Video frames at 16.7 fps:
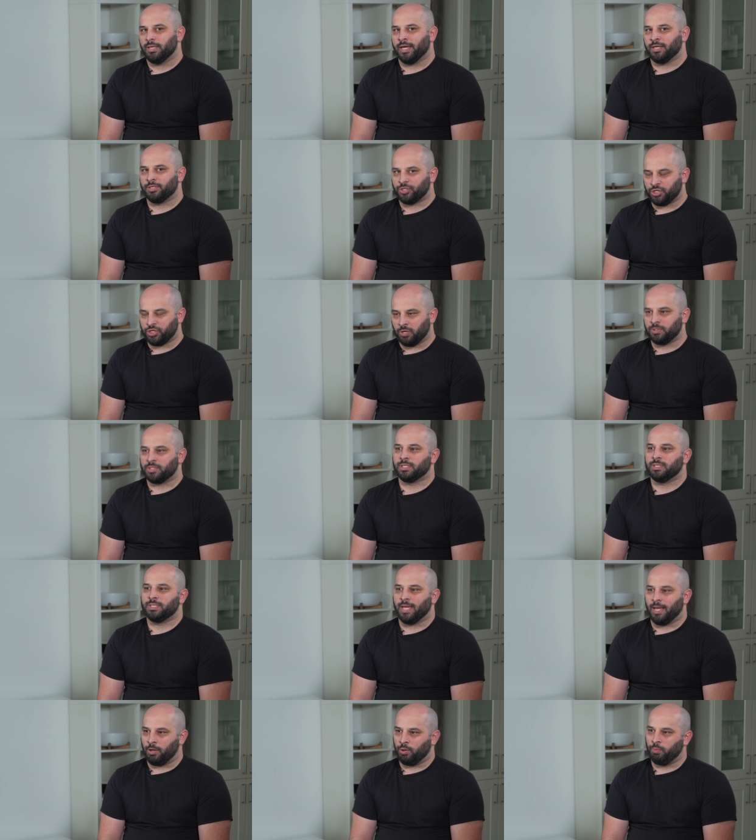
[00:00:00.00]
has chosen
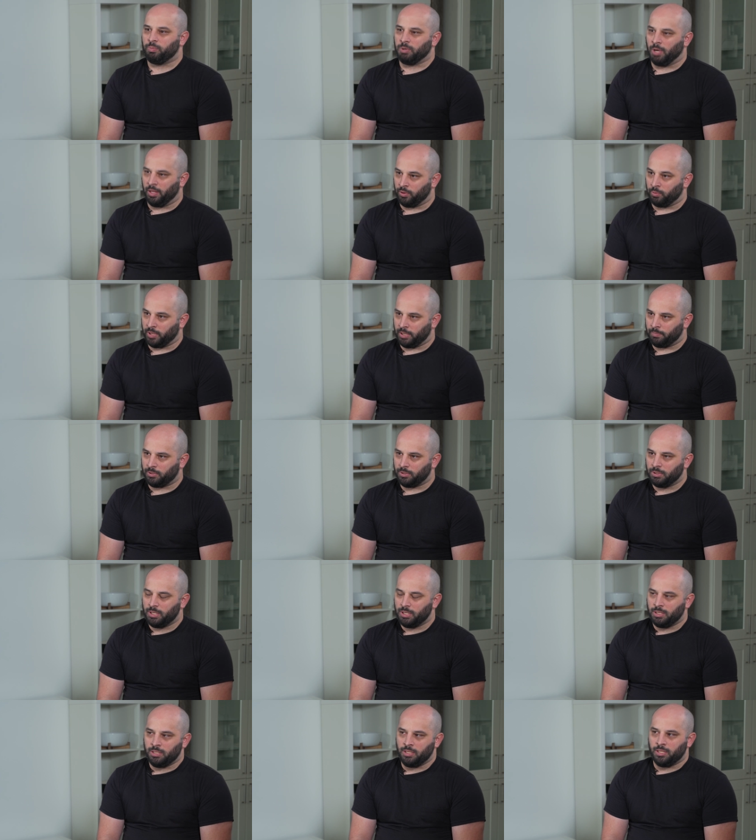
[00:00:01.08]
to help other people.
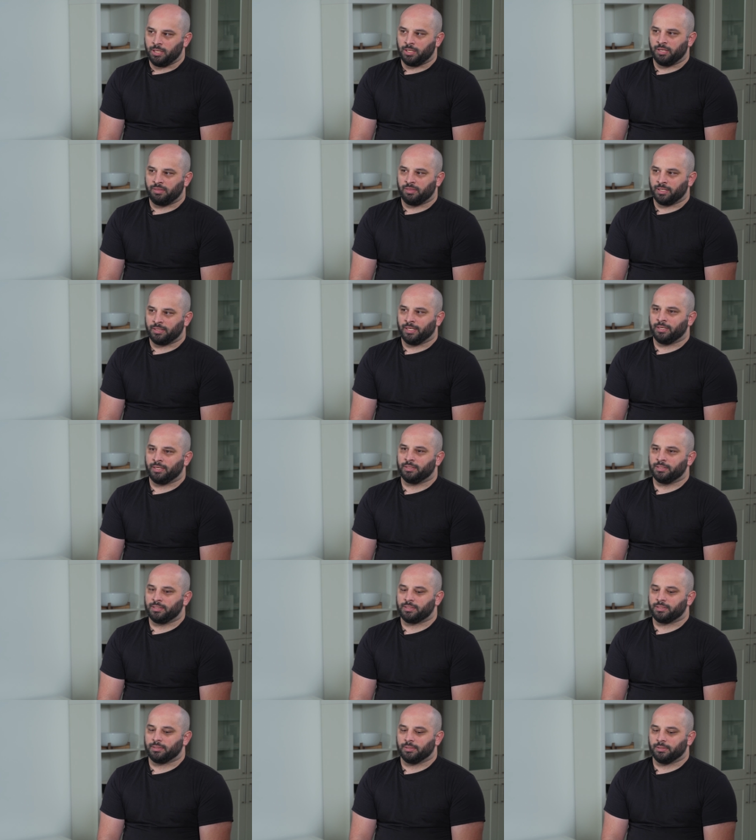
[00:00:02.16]
And I think that
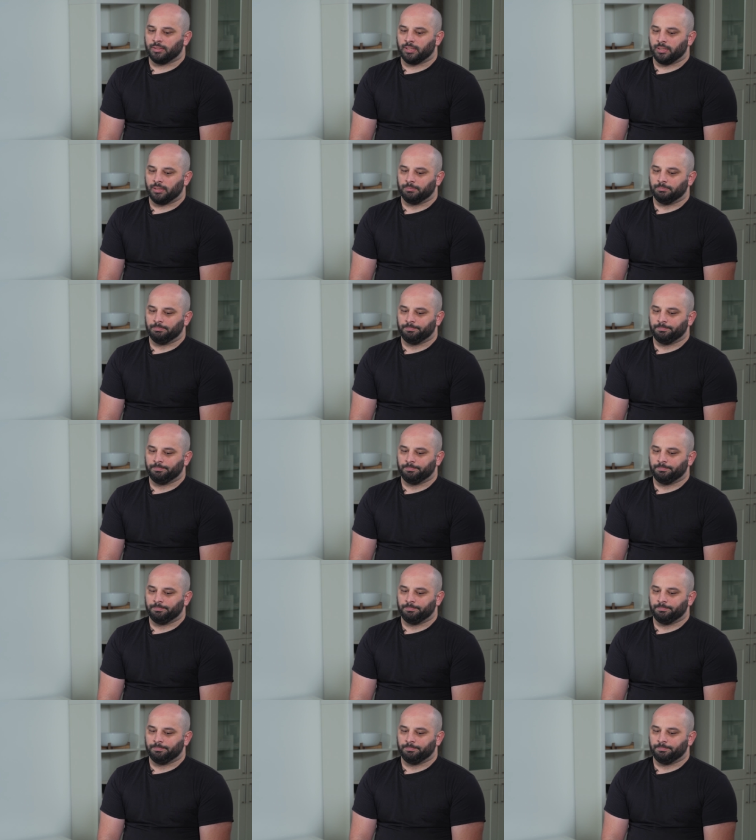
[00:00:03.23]
is a